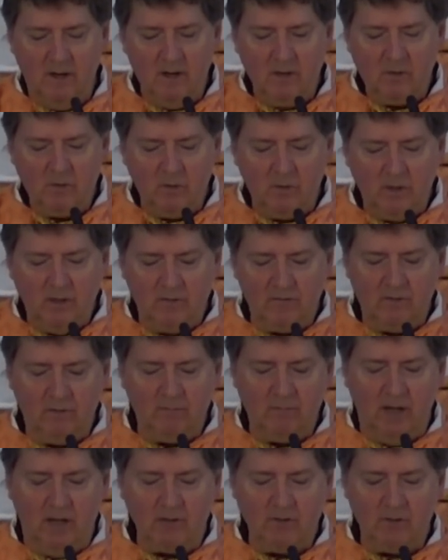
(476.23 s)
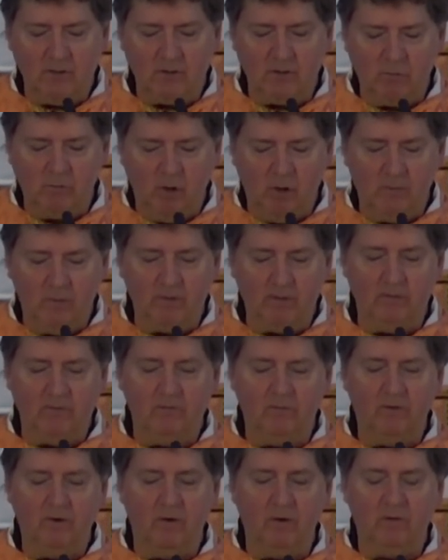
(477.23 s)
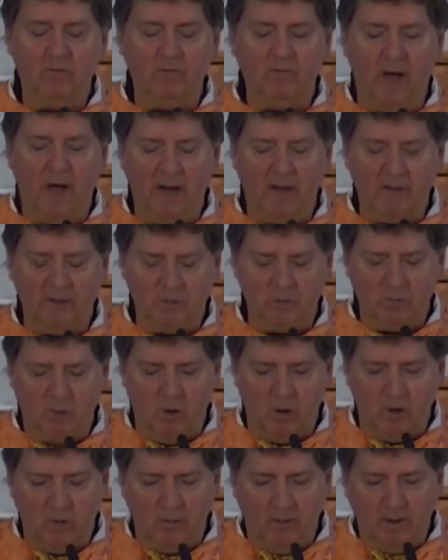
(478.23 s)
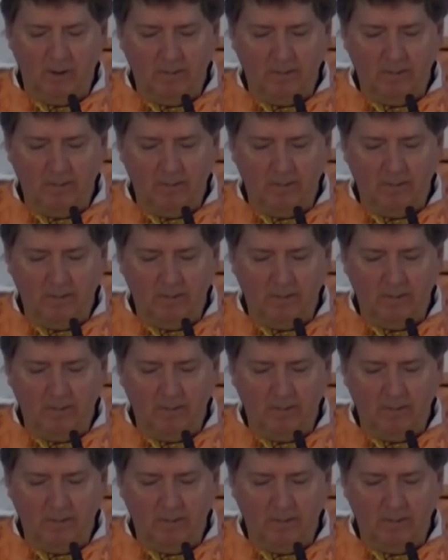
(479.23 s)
So he gives him not just a robe, but the very finest robe.